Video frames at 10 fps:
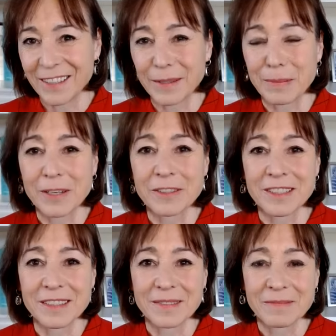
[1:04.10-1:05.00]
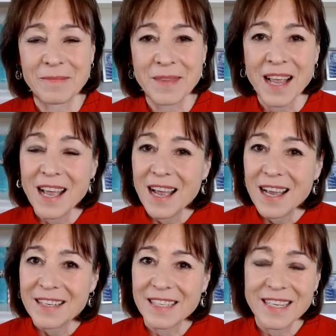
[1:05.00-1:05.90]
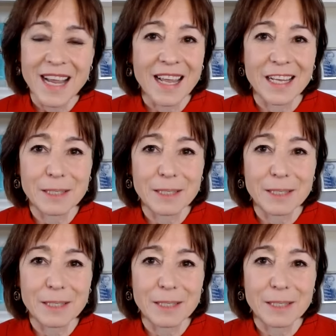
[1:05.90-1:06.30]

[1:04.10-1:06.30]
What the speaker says: here at the Post. Today,